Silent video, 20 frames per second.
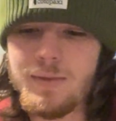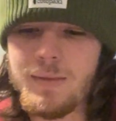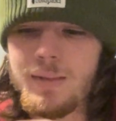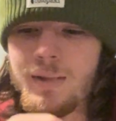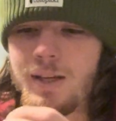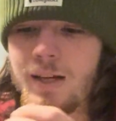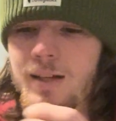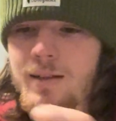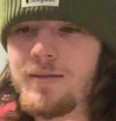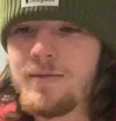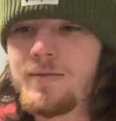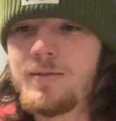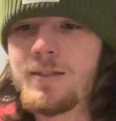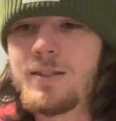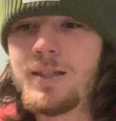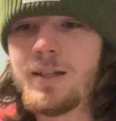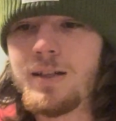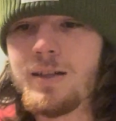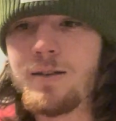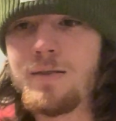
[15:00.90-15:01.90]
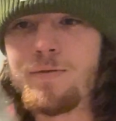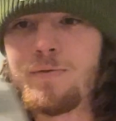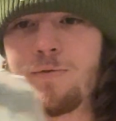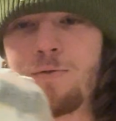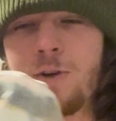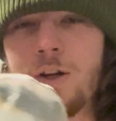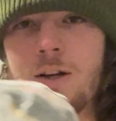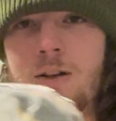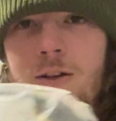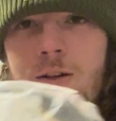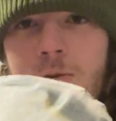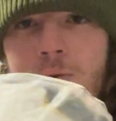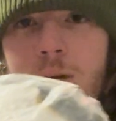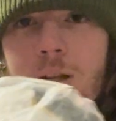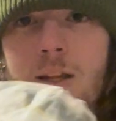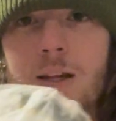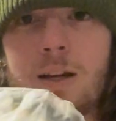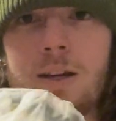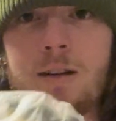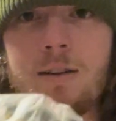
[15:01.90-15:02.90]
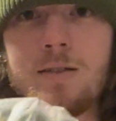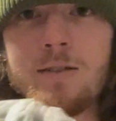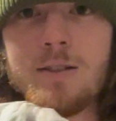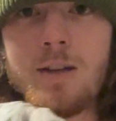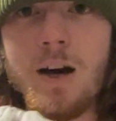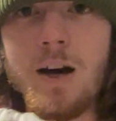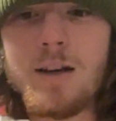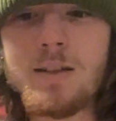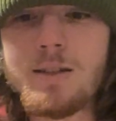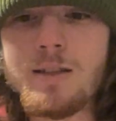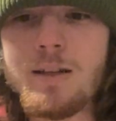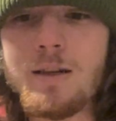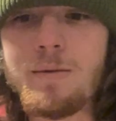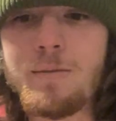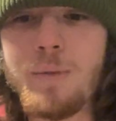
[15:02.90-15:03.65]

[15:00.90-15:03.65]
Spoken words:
get sick of fiddling with it and toss it,